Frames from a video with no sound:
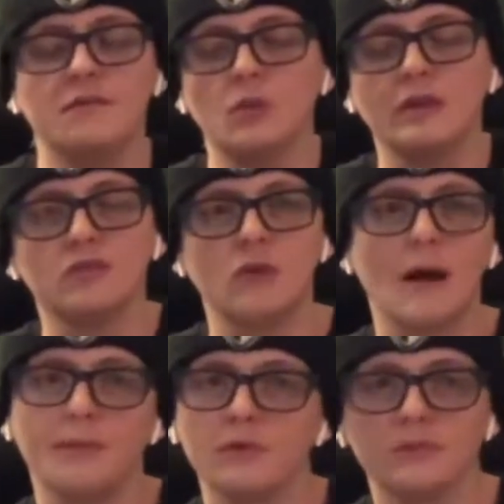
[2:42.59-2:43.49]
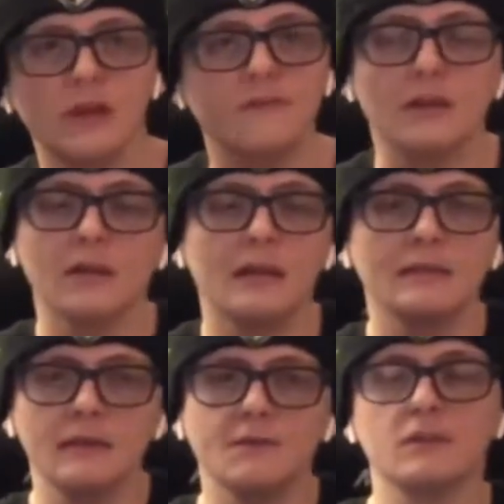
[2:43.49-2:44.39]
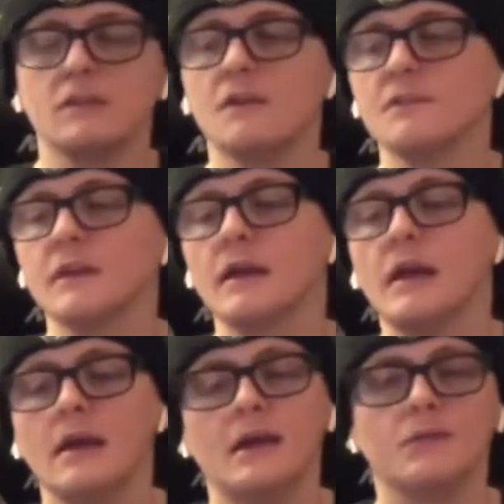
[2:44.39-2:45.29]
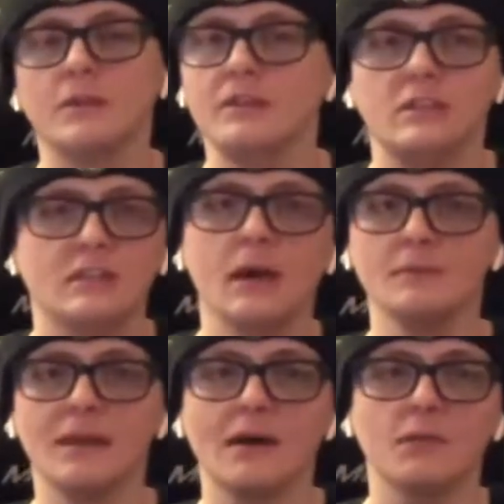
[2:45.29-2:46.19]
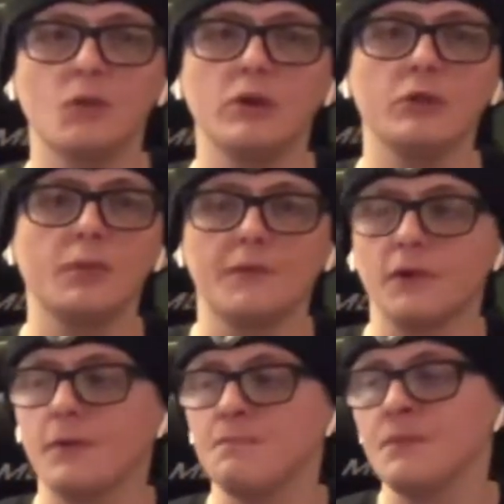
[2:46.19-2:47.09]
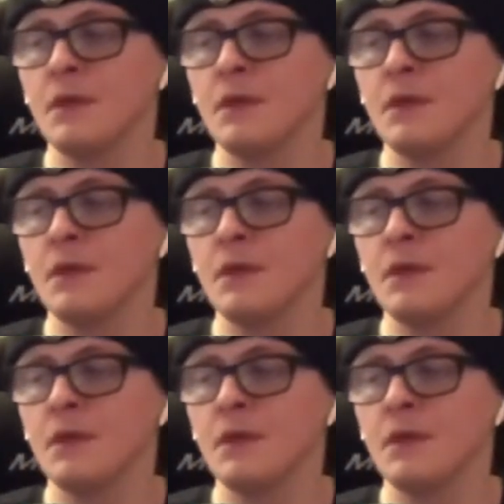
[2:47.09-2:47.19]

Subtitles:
If you like tropical stuff, you're gonna like different stuff. Like, it really just comes down to what you prefer.